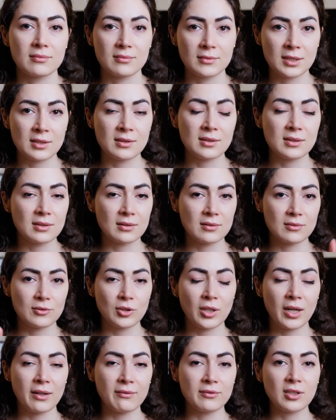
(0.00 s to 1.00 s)
This is it.
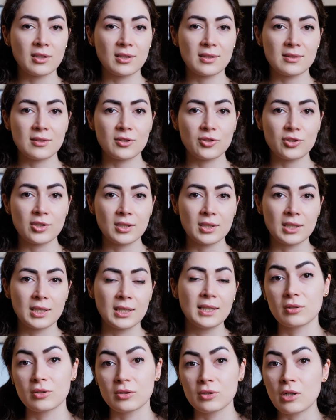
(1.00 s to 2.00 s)
You have done a surgery.
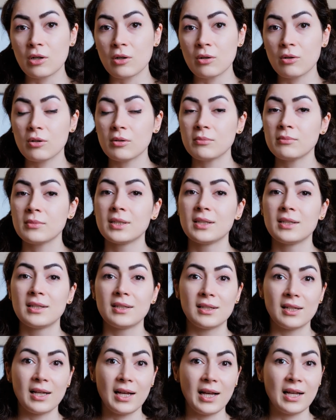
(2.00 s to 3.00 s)
Go home
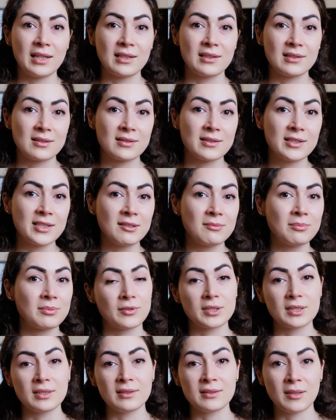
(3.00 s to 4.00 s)
and sleep
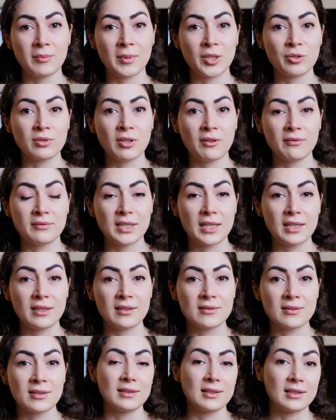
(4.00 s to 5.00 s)
for this amount of
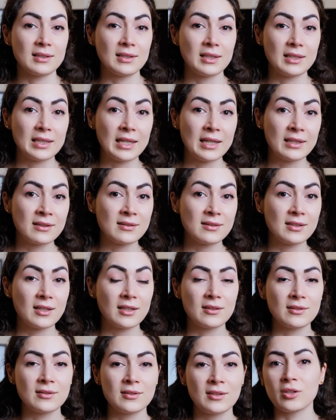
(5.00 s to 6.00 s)
days. Then the next
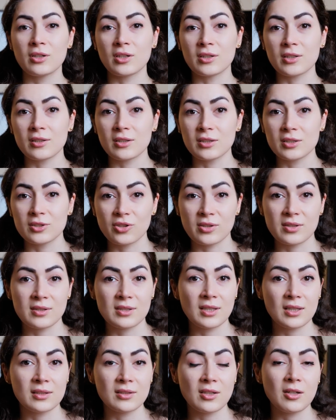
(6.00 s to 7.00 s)
days, you got to just
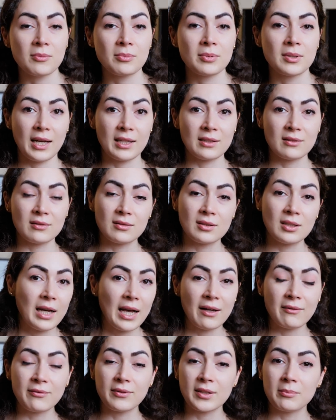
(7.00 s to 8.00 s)
get up and
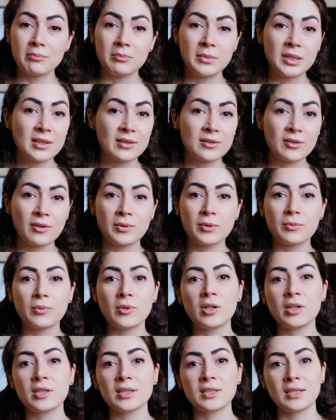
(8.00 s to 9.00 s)
have a minute of a
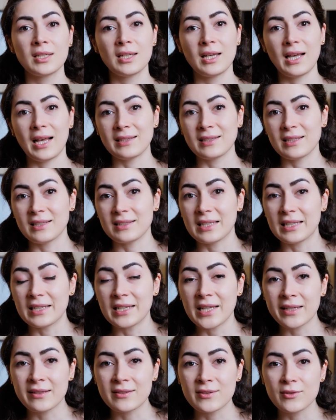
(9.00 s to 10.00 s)
walk. And then the
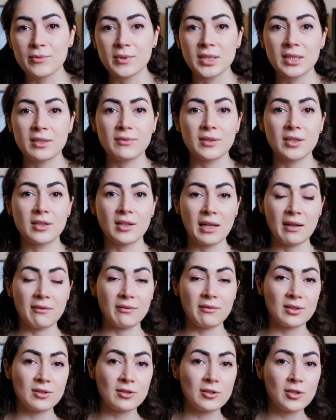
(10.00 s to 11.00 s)
next week, we're going to have
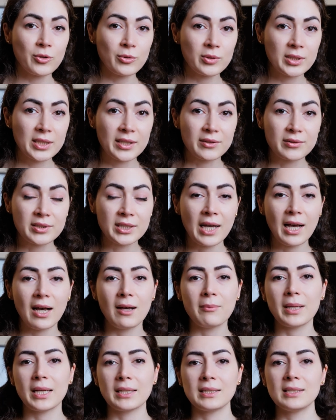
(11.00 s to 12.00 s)
slowly a
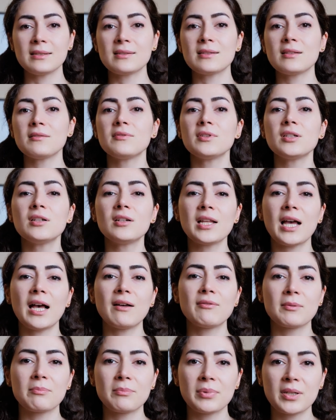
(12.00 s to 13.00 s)
rehab. And he said, we're going to
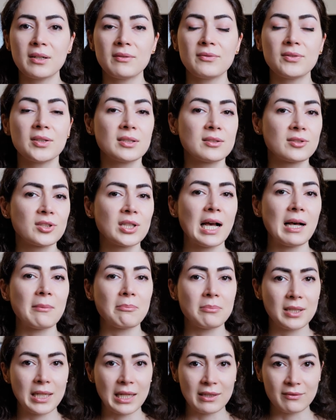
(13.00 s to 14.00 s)
have a perfect rehab
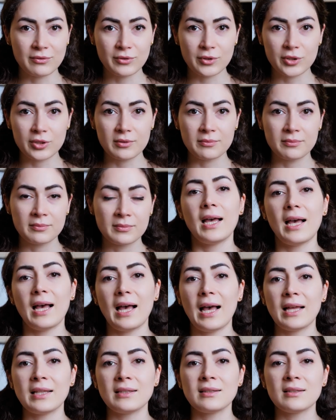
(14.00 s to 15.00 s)
plan for you.
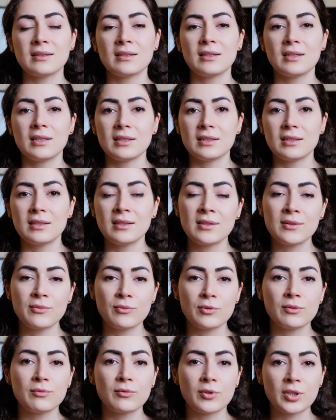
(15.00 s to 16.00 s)
And this
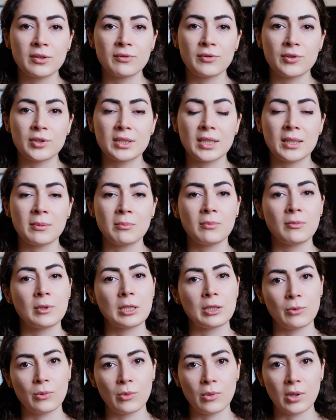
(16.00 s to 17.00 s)
would work for them.
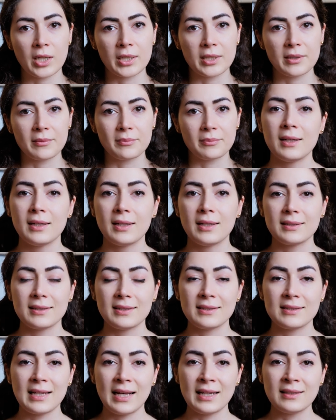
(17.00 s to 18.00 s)
Why?
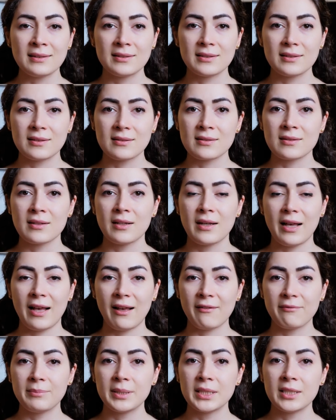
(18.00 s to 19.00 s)
These athletes
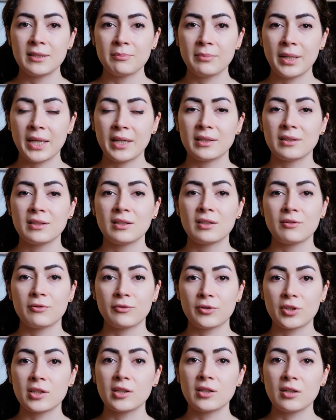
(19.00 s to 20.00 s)
have been in pain
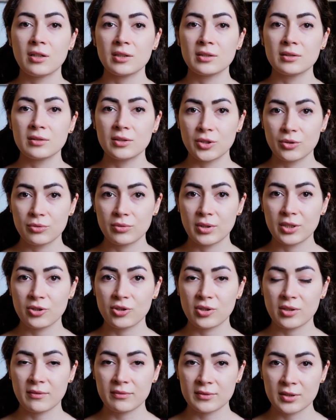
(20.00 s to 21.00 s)
for a long
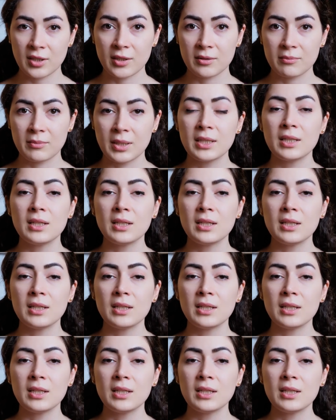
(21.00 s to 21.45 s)
duration of time.